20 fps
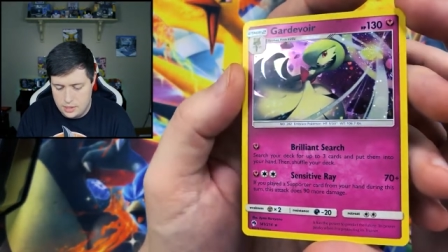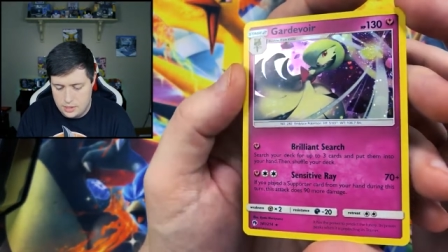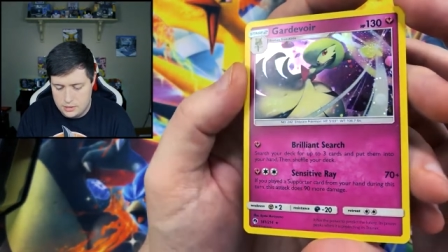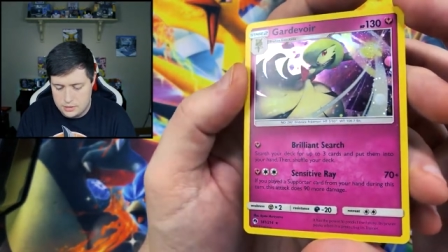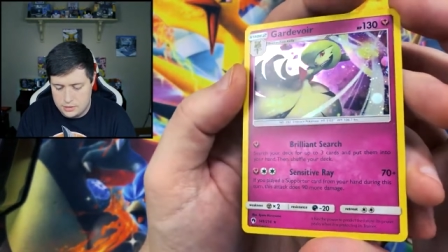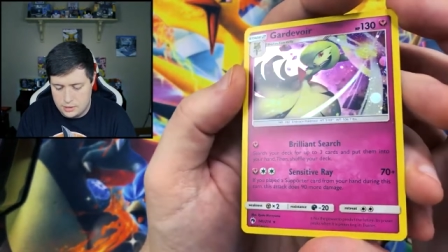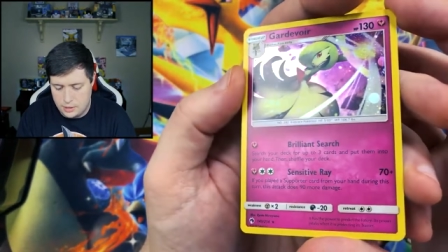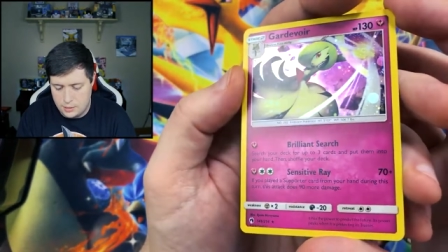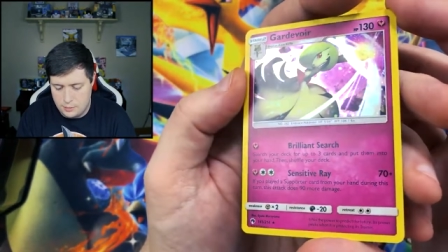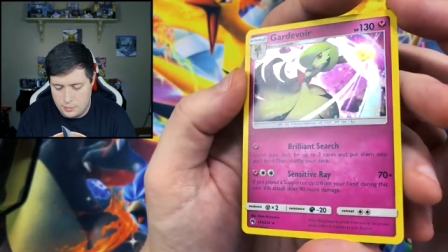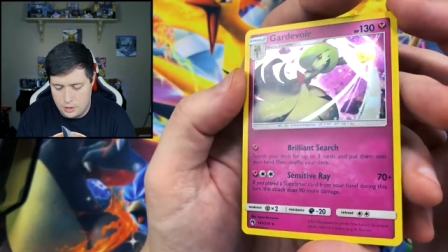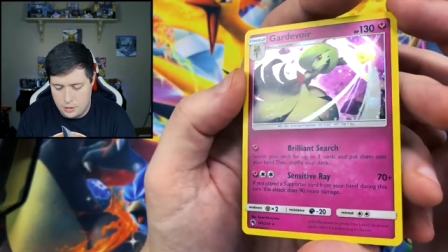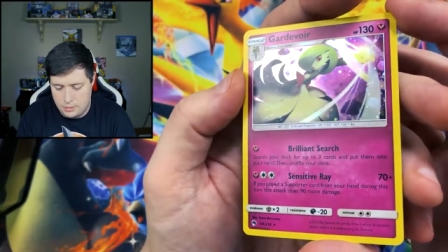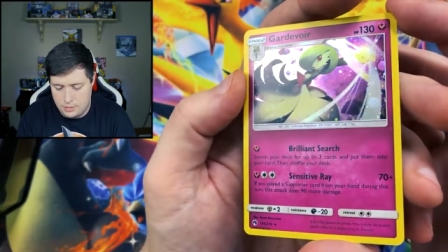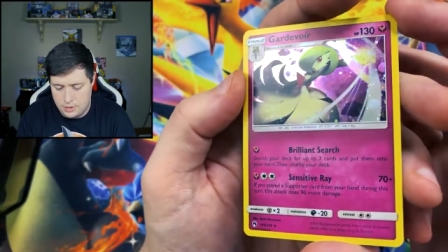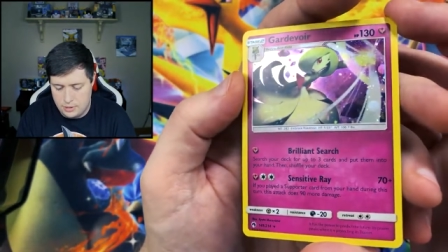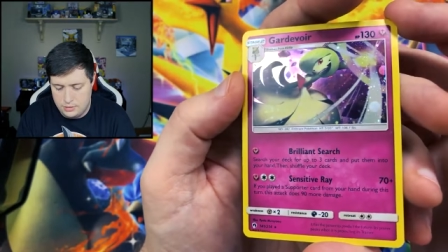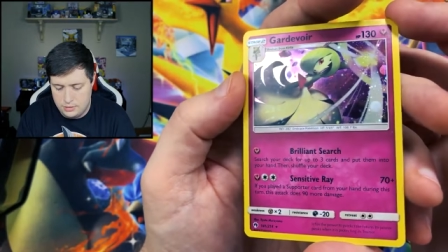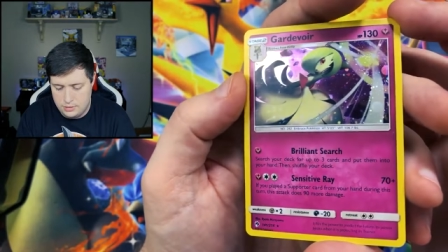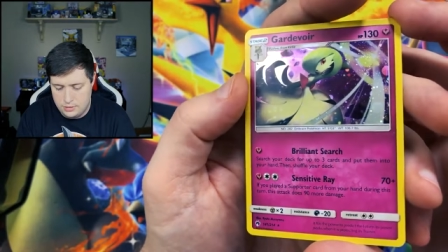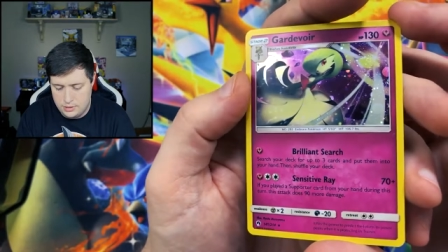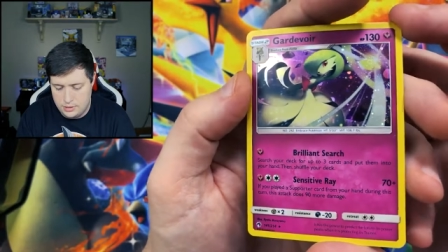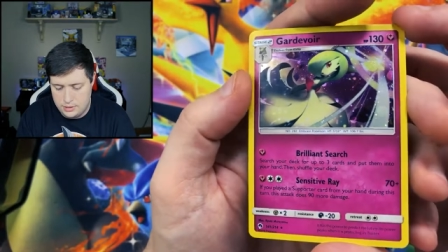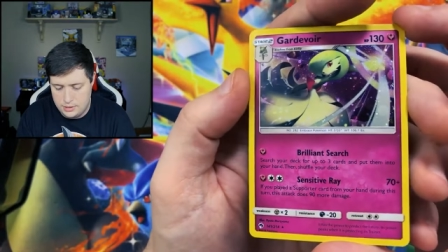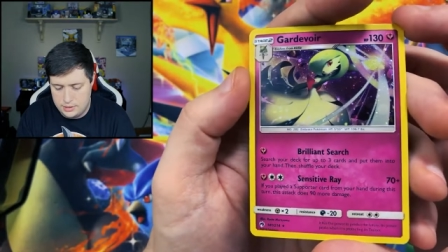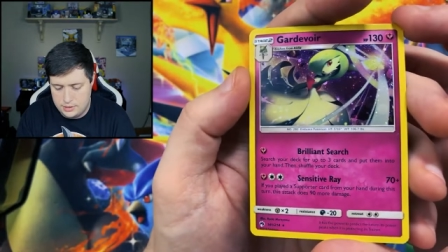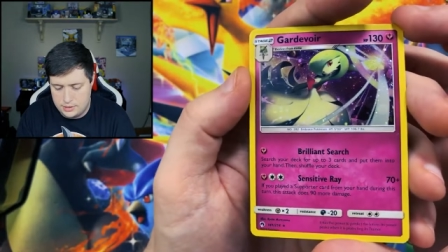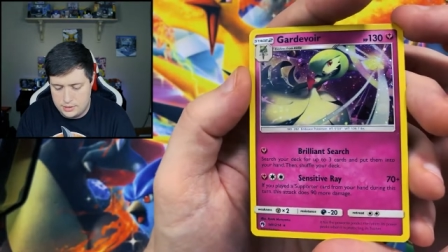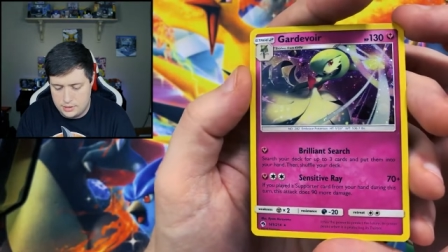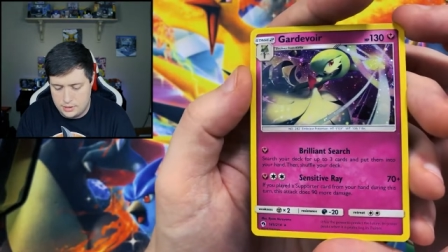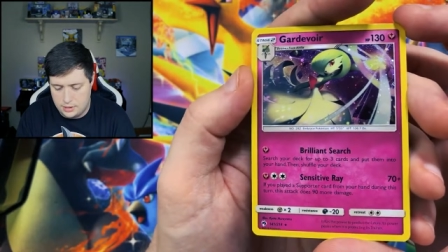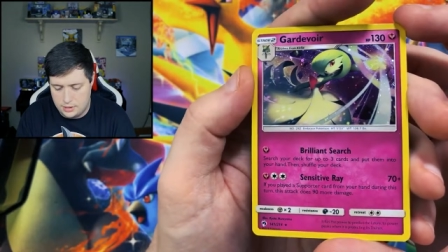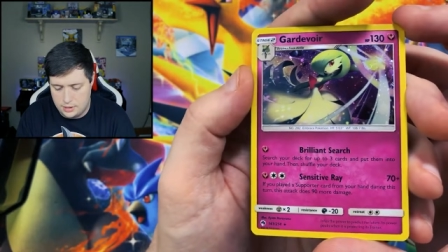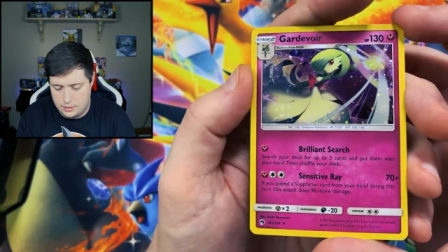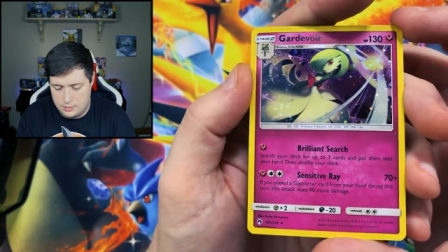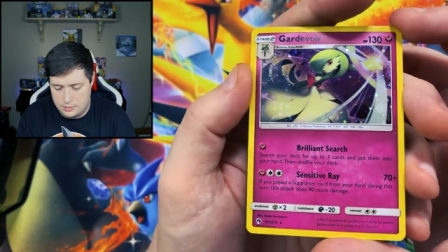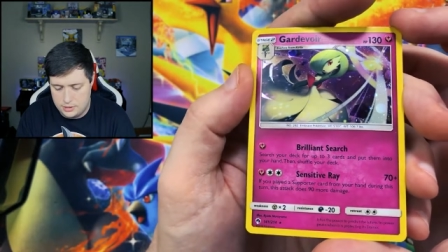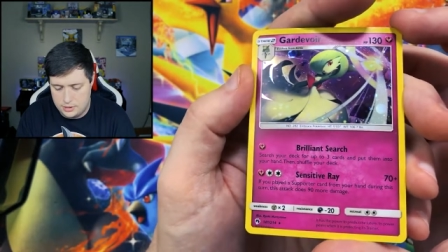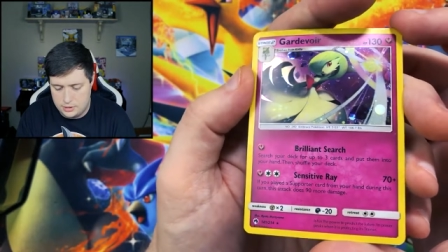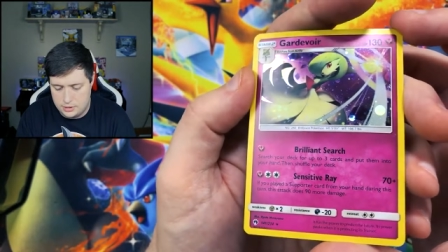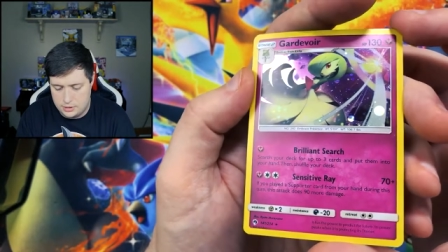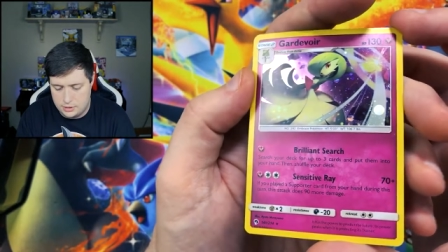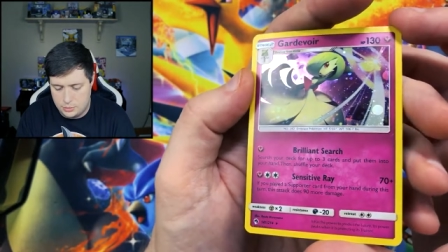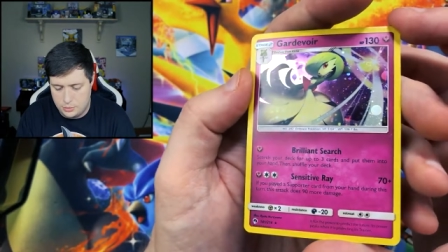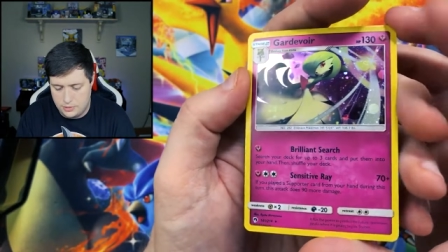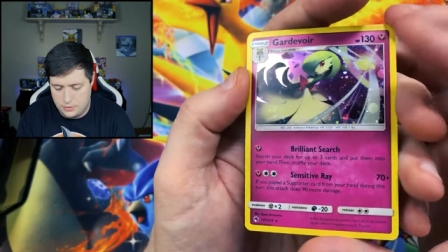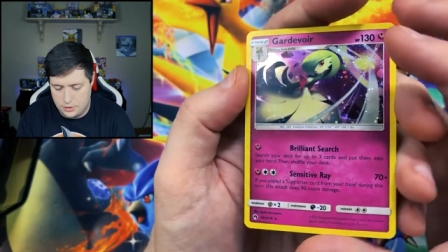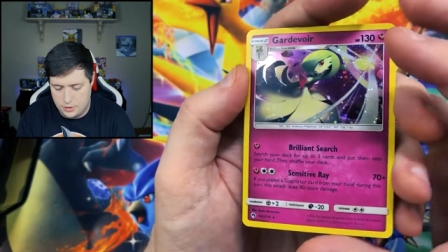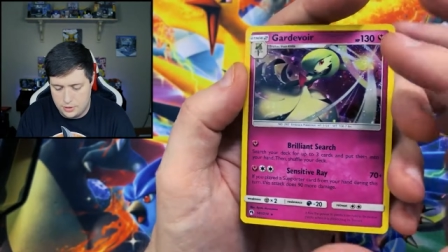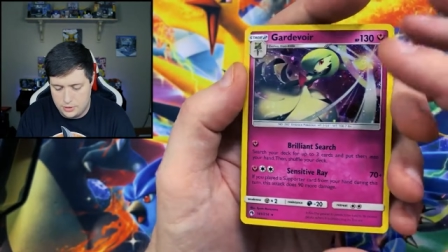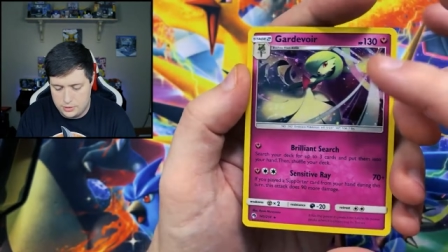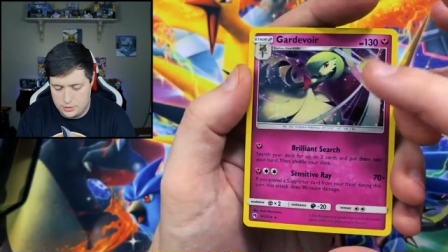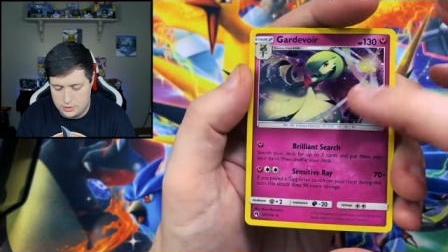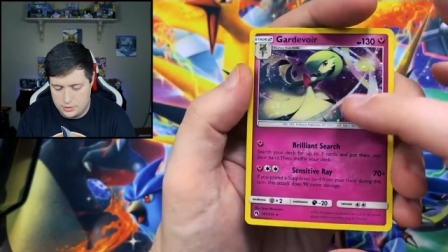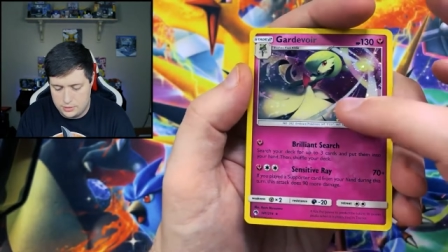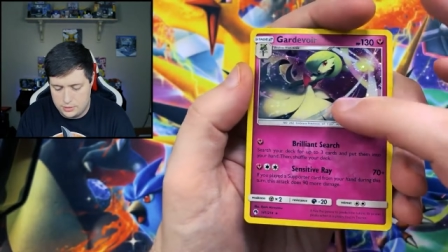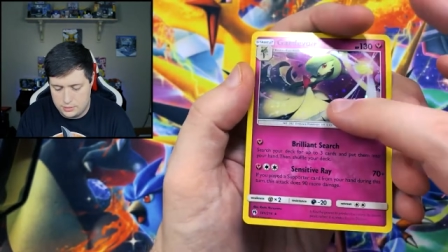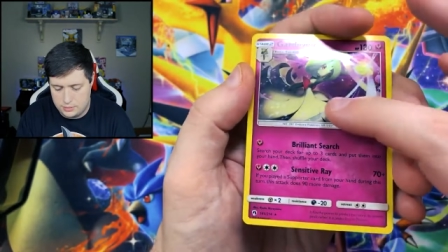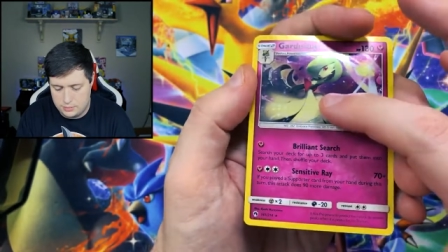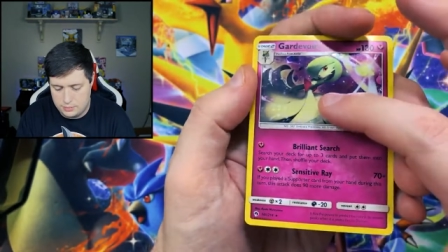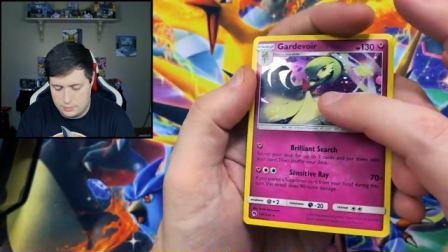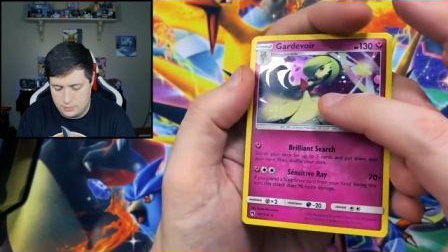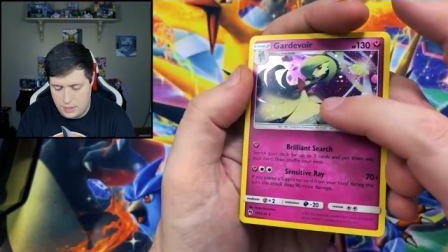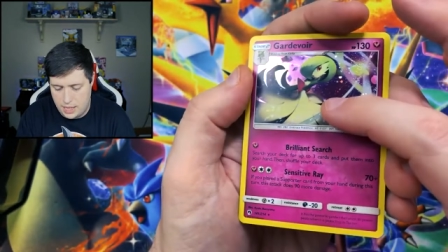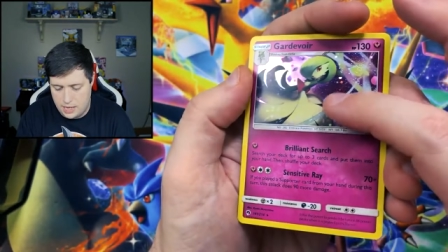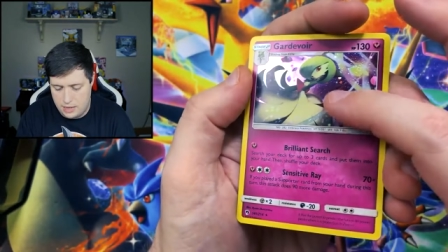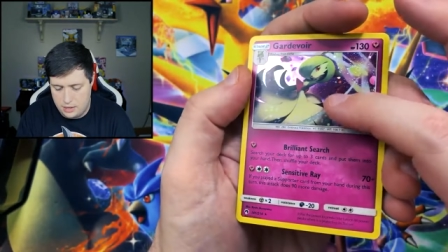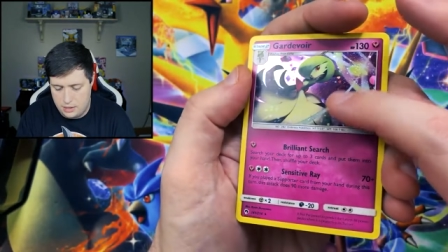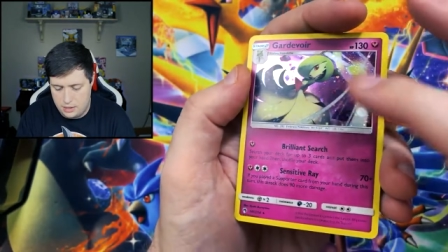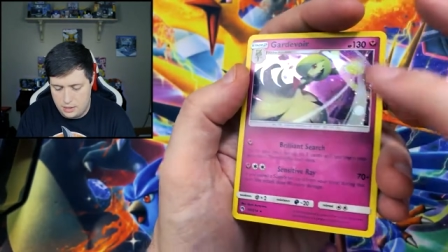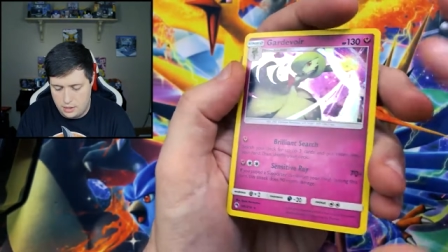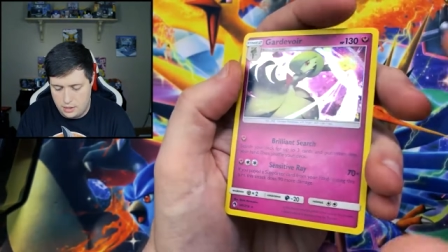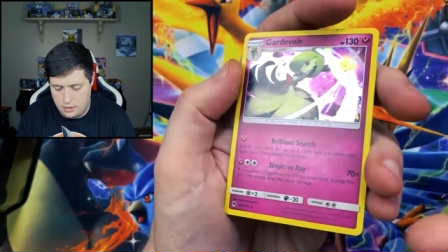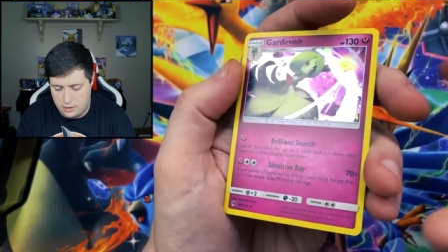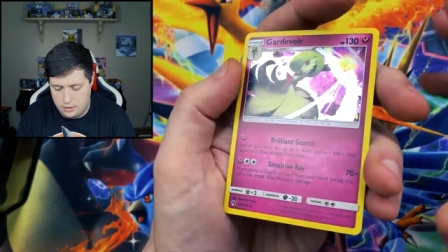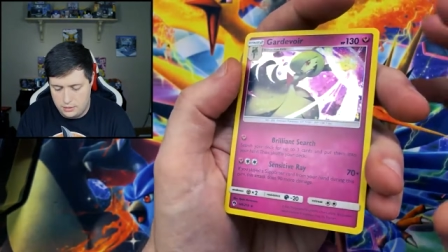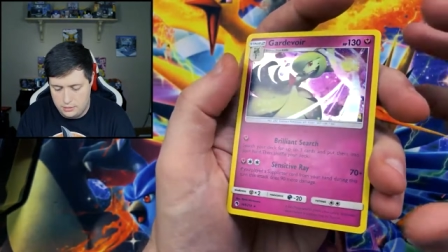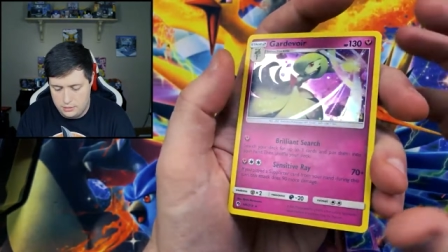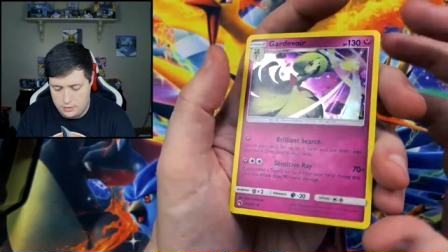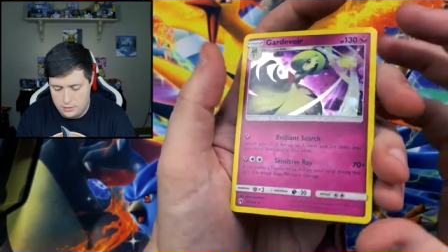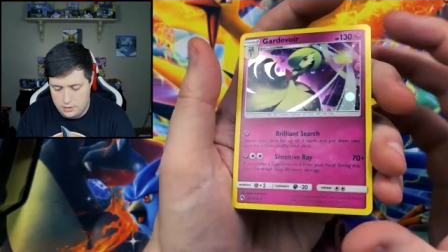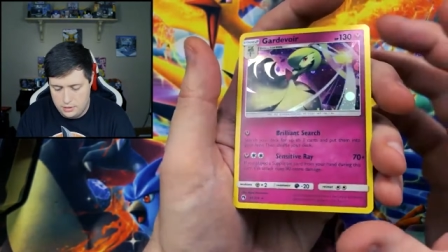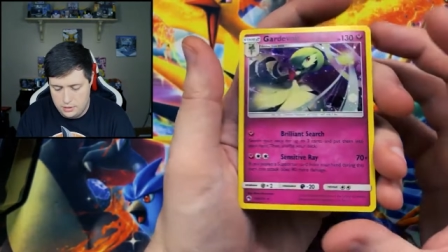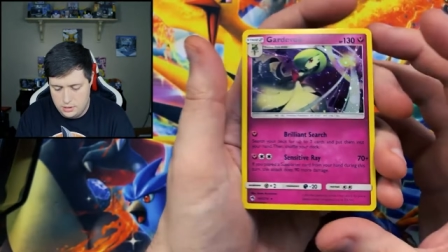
It's not a promo. It's um, it's just a reverse pattern hollow.